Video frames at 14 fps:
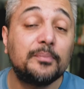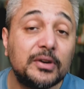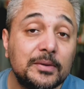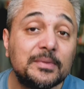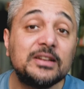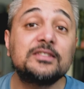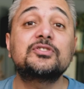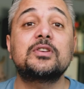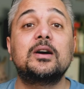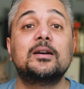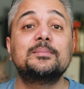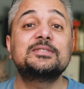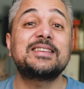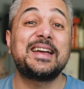permanent
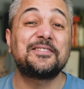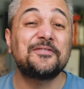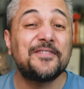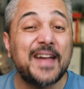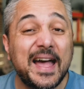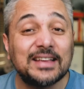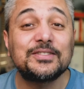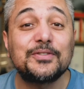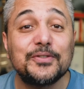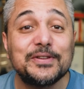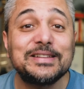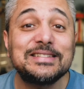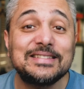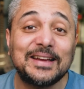jobs at fast
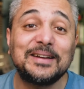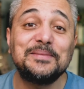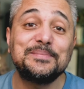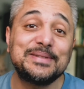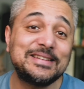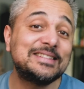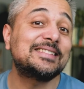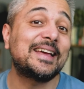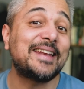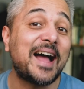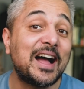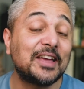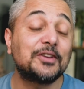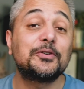growing tech companies and
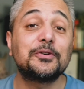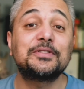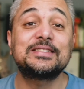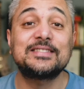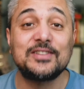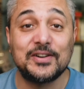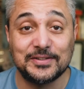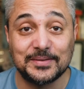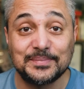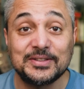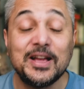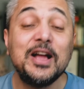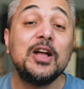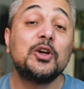high growth startups
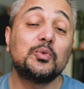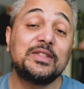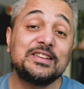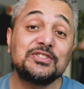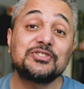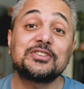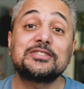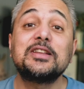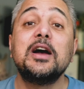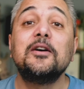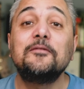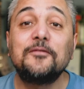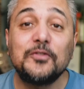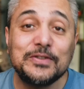within just
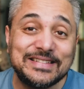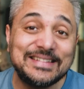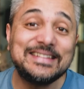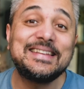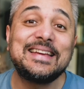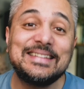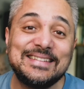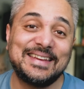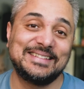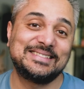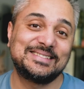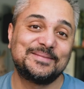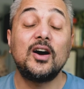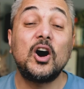14
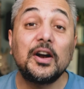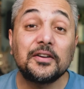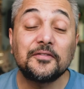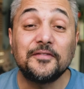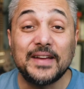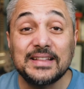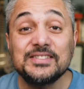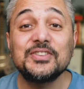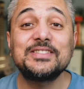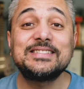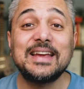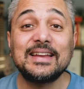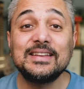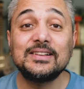days. Arc vets your
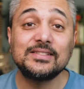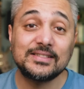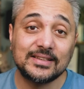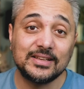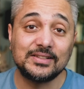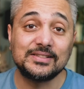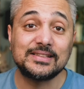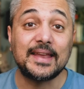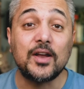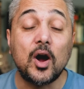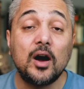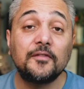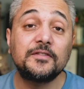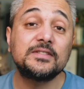technical skills and
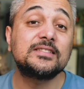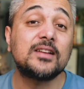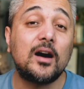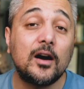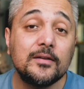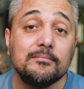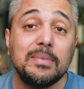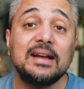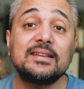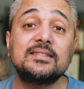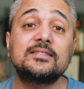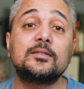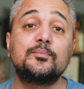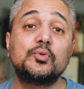offers
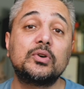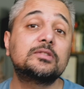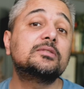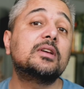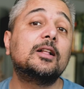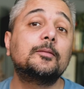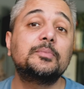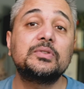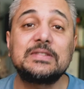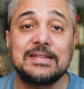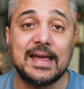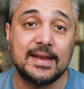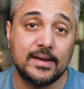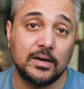unbiased support to help you
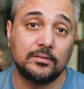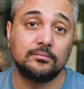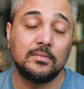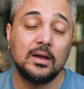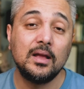stand out.